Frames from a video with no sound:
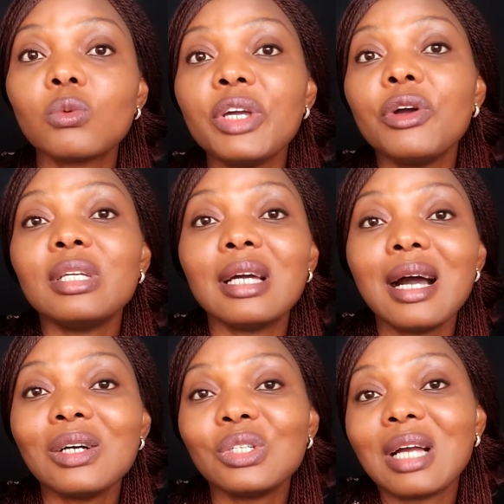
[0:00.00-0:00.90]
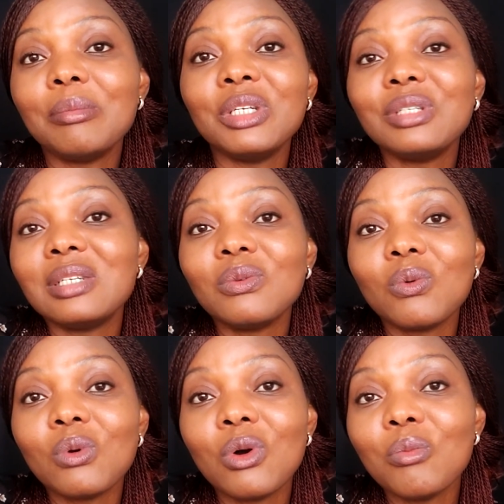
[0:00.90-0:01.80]
when you're in the house, you can be
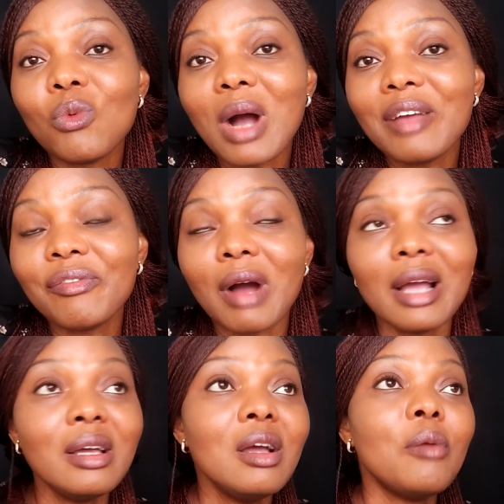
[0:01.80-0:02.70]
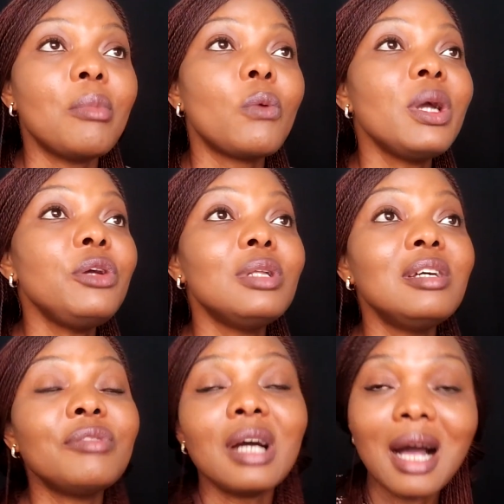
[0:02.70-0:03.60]
using home Wi-Fi, but when you
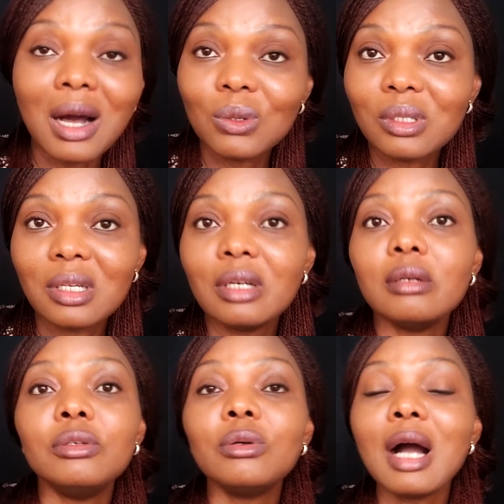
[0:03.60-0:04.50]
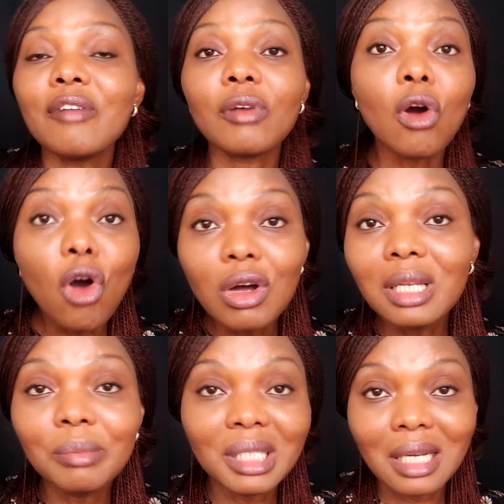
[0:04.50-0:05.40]
leave the house, you have
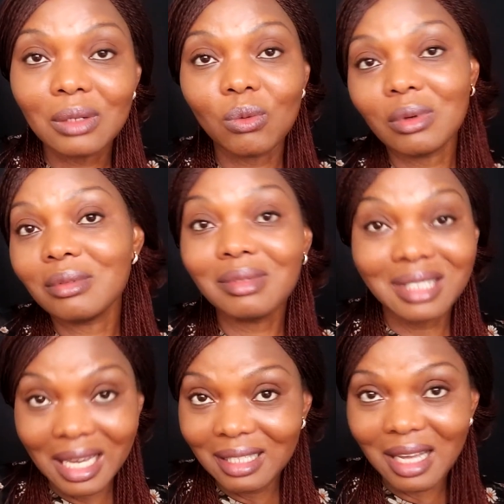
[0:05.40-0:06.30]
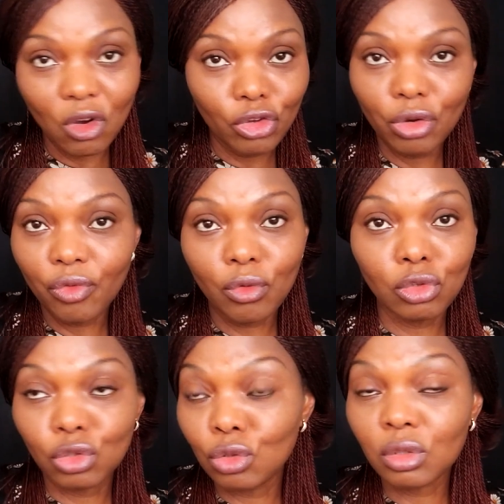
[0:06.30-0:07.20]
unlimited data on your phone
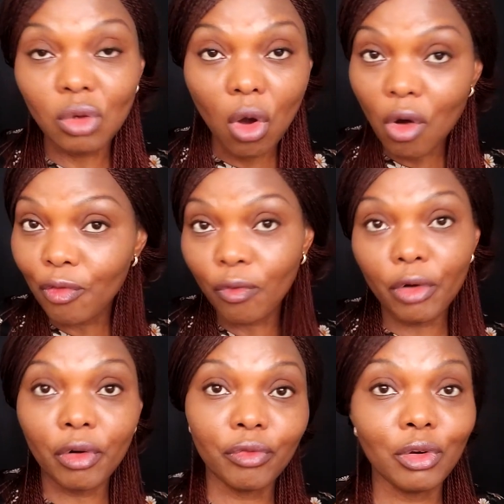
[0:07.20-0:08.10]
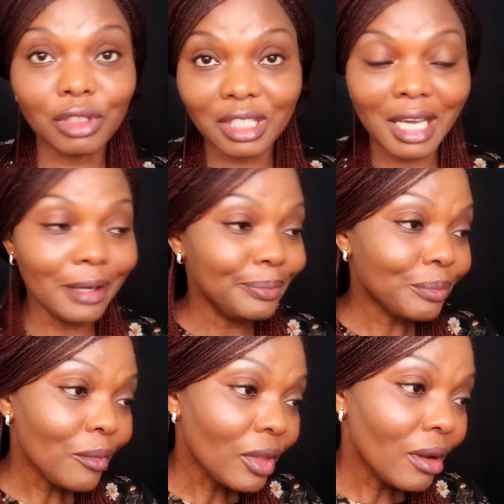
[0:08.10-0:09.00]
to use. All four of us, yeah?
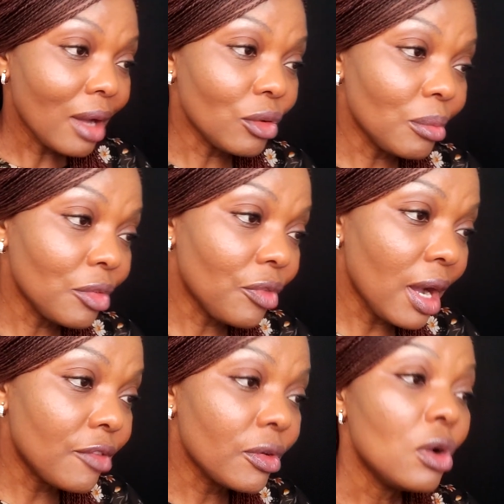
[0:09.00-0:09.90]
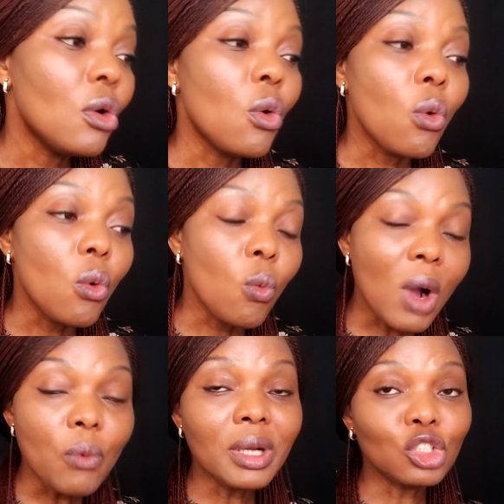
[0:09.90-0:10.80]
And number 5,
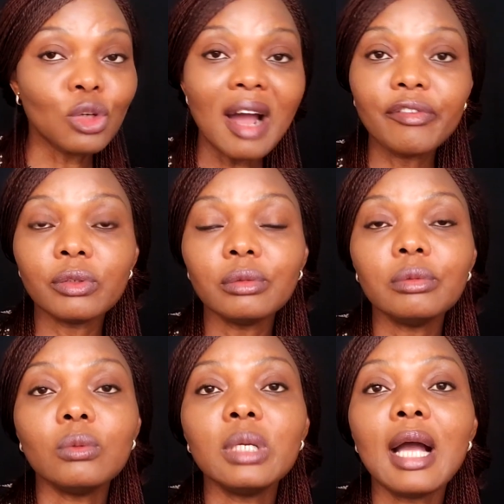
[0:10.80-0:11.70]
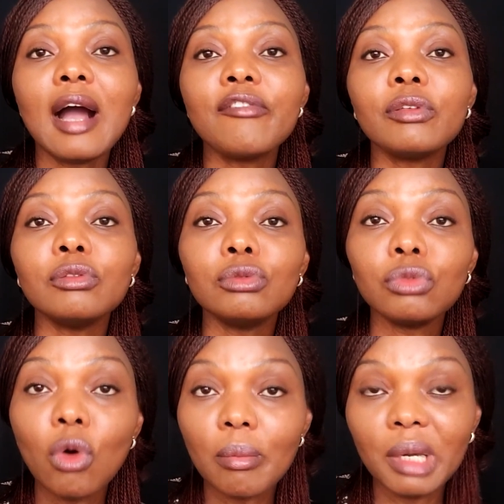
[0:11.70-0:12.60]
when we travel, we have
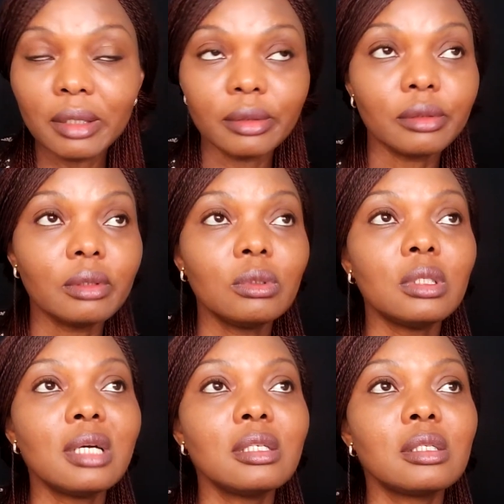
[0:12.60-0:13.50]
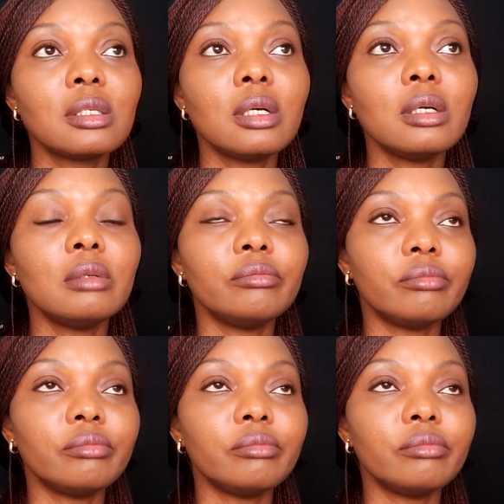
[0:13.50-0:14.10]
roaming. There's a